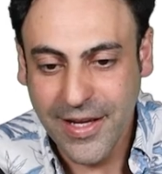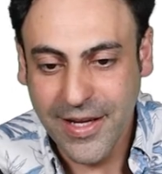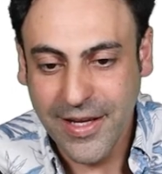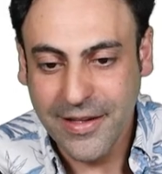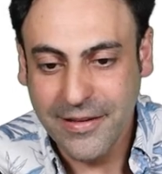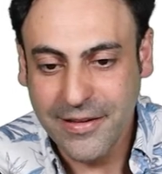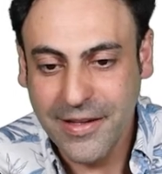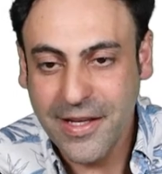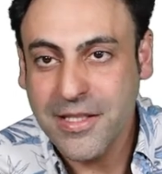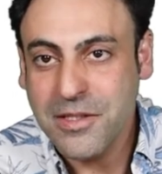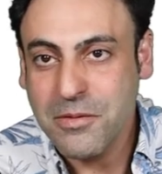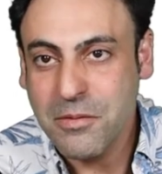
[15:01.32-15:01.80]

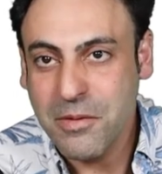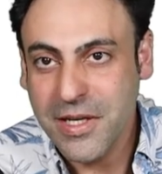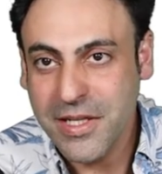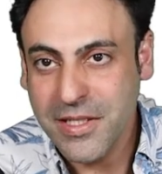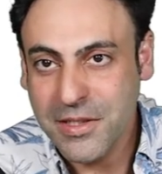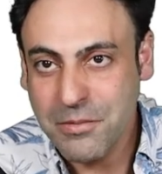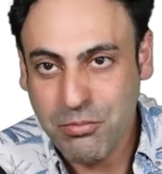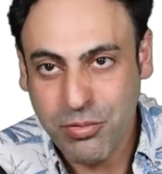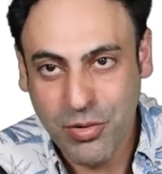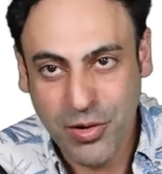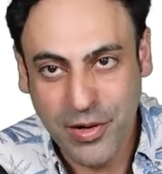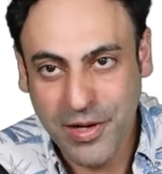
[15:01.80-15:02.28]
This one is
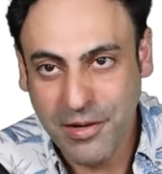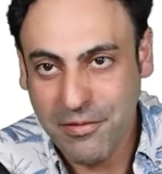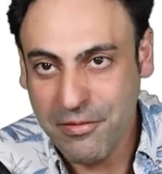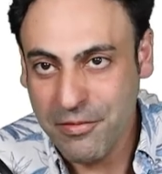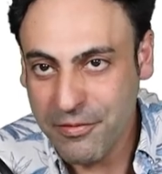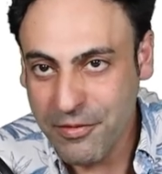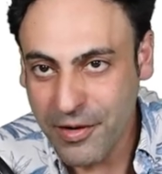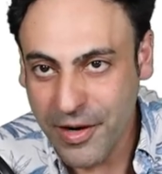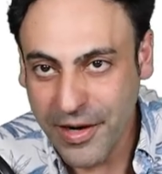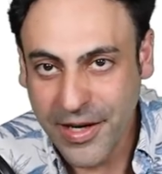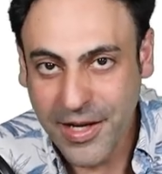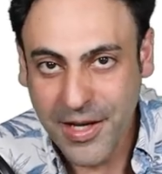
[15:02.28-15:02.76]
pretty
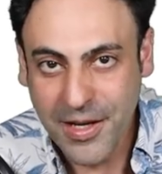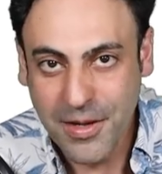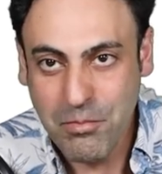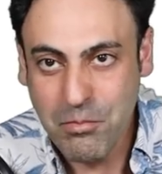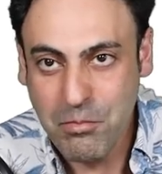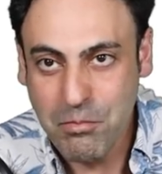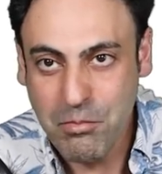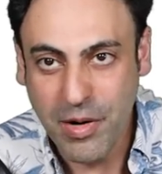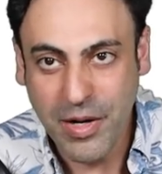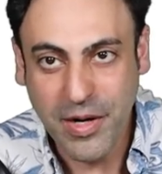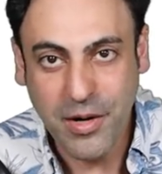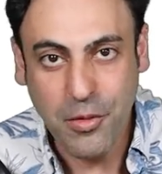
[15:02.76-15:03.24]
funny,
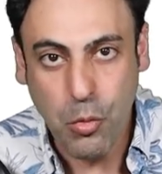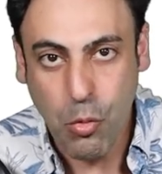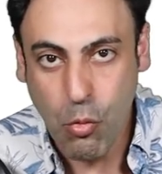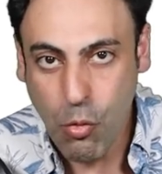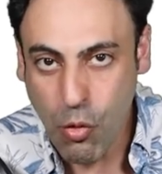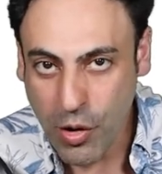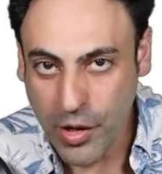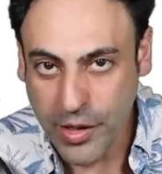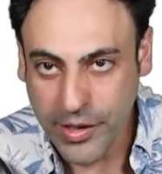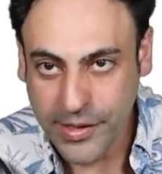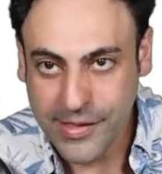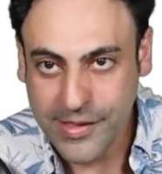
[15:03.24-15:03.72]
but it
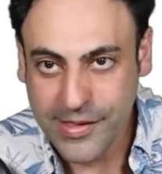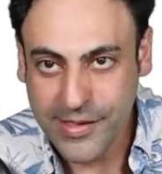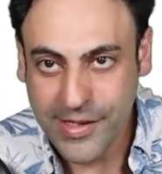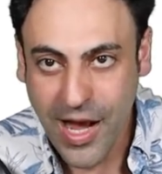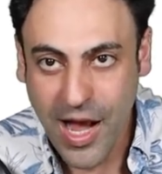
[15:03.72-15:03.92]
works.